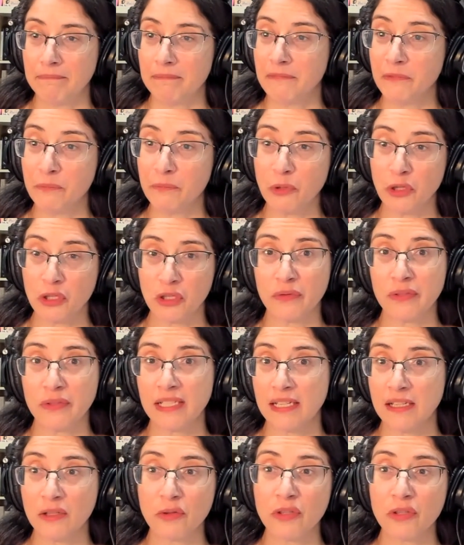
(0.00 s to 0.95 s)
Postgres
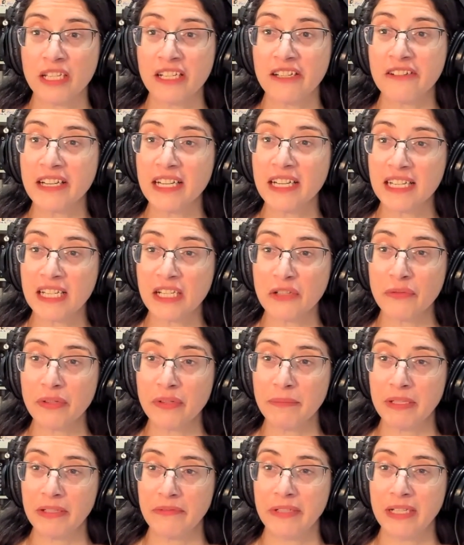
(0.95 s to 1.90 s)
is considered
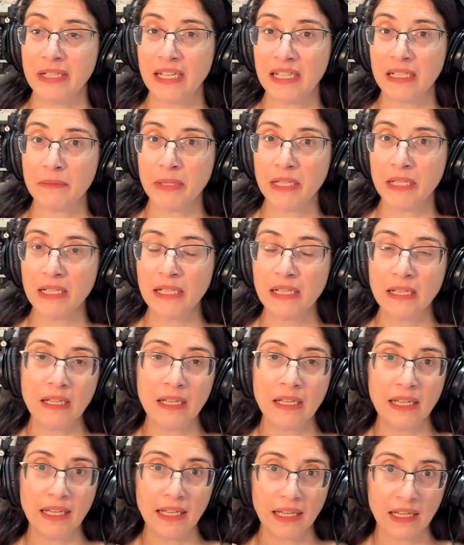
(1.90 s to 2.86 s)
extremely reliable.
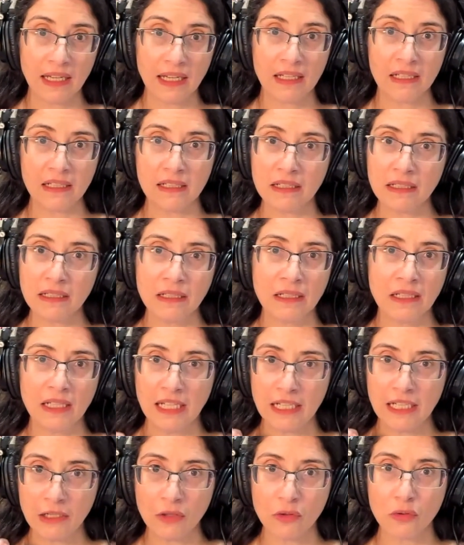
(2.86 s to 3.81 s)
And
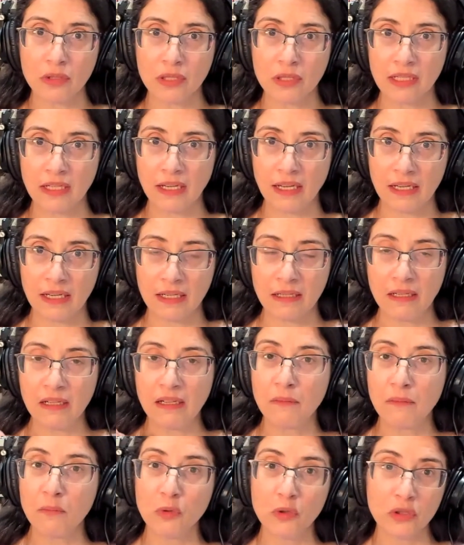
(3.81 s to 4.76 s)
it looks like
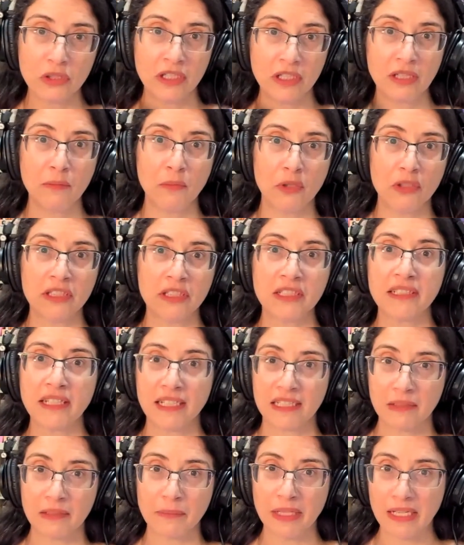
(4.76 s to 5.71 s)
multi-model
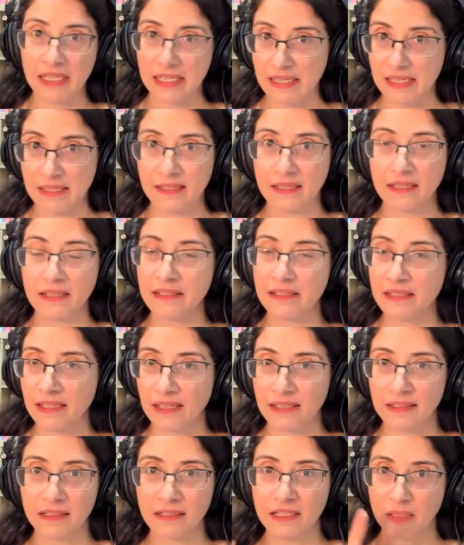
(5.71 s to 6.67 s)
databases
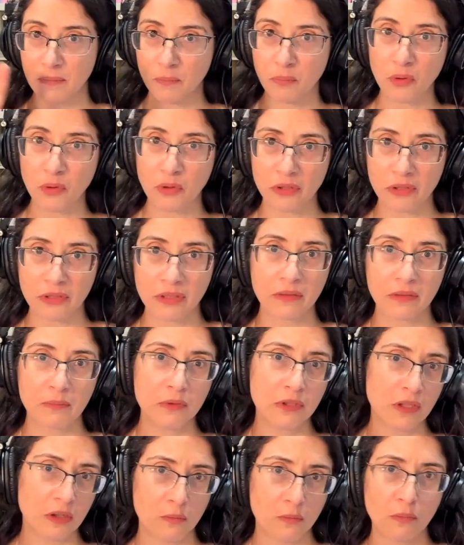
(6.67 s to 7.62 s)
that support,
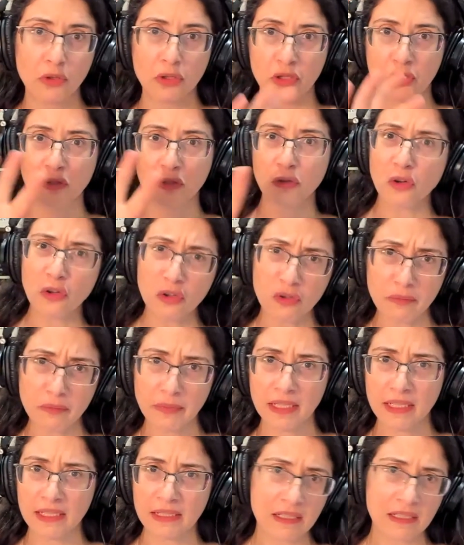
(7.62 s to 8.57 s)
both
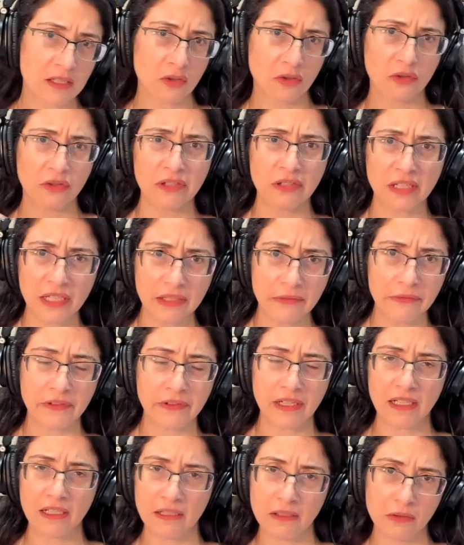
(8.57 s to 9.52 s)
documents or key
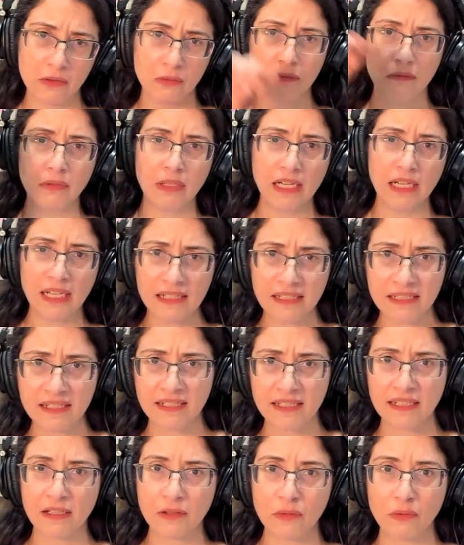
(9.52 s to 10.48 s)
value and
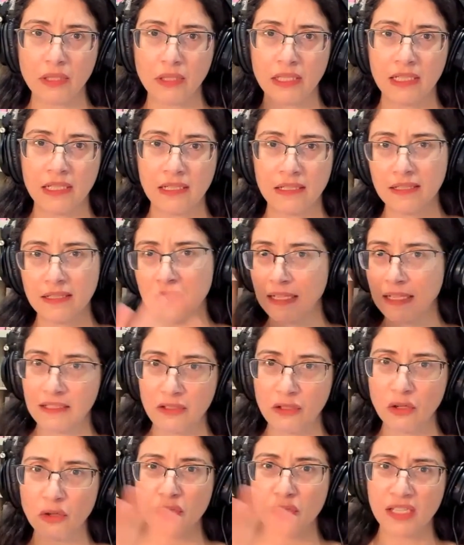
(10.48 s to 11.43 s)
SQL, like
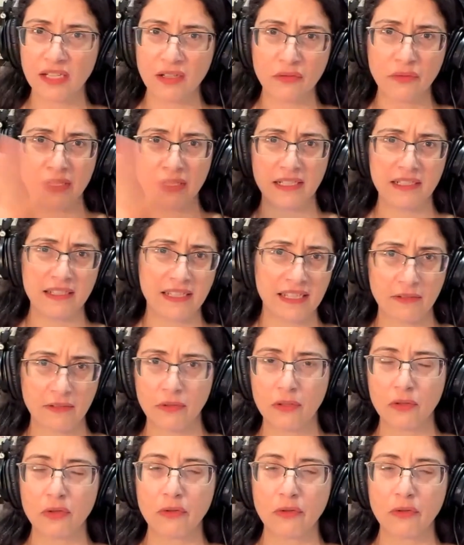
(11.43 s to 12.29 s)
NoSQL and SQL